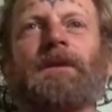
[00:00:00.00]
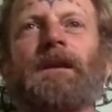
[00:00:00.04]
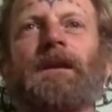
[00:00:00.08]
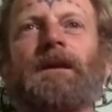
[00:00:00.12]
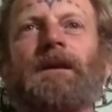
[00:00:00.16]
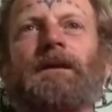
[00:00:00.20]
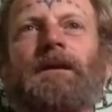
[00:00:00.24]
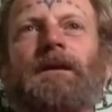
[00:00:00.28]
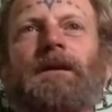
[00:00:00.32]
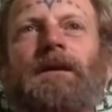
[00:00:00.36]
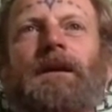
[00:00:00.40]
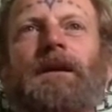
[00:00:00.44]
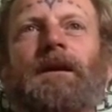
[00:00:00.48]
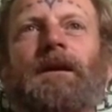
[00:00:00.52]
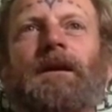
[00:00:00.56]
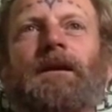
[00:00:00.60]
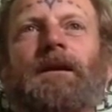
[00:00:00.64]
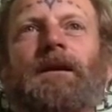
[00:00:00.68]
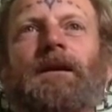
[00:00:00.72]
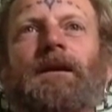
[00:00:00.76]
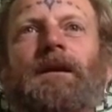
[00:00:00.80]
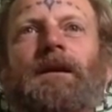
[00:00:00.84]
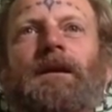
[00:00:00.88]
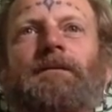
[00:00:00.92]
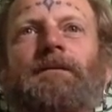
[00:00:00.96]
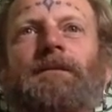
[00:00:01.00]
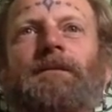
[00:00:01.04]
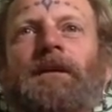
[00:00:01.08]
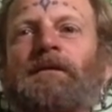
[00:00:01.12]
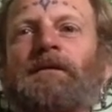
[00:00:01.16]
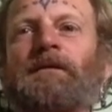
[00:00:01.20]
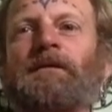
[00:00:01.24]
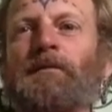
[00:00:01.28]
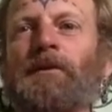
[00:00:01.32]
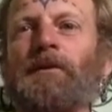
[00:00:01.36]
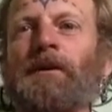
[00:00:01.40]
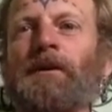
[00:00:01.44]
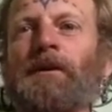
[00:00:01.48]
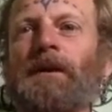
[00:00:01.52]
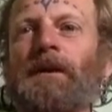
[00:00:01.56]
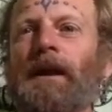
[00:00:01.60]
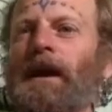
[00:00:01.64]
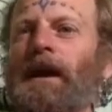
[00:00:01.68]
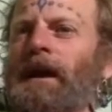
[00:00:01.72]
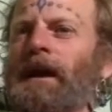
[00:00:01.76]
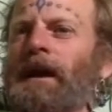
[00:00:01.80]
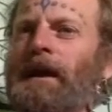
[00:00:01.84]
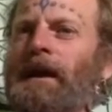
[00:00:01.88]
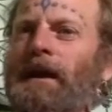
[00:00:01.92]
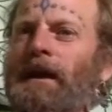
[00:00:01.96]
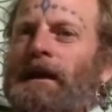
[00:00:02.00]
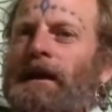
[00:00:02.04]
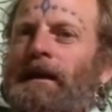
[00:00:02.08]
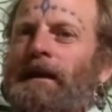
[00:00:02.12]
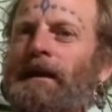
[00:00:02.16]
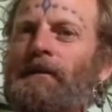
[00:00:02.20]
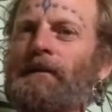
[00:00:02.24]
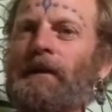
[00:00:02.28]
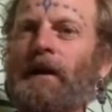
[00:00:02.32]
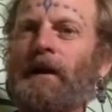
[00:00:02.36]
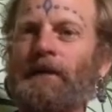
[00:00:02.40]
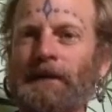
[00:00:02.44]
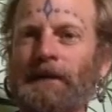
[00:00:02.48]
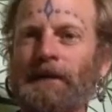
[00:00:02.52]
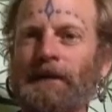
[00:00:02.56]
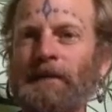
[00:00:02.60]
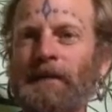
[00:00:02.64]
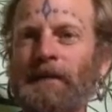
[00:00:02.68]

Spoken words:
and Facebook, and our email,